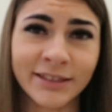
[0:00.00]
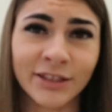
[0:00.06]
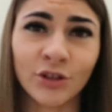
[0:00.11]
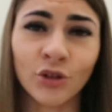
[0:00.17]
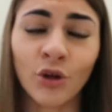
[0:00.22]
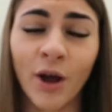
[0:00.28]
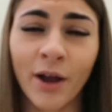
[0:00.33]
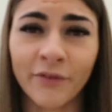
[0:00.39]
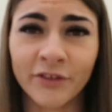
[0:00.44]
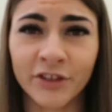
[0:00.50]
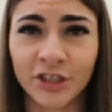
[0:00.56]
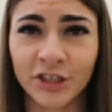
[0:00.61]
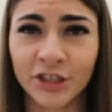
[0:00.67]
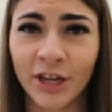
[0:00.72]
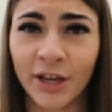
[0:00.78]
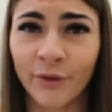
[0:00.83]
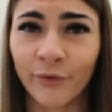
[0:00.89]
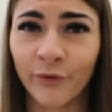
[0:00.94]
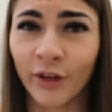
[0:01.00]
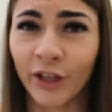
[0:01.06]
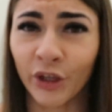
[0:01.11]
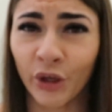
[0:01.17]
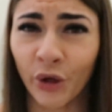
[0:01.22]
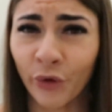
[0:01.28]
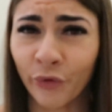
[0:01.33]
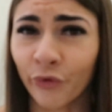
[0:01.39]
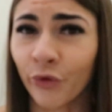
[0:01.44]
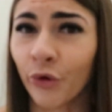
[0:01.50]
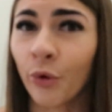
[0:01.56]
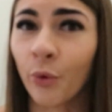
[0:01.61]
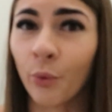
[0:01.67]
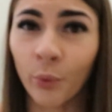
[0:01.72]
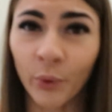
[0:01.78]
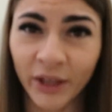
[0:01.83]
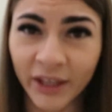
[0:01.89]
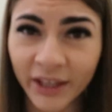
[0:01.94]
to not having to shave for like over a
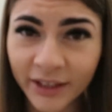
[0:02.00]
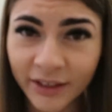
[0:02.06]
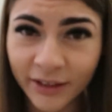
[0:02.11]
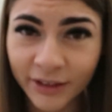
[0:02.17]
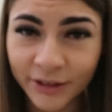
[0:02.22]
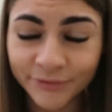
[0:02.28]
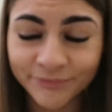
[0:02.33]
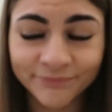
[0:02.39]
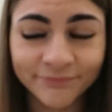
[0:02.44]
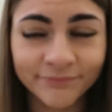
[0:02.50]
week.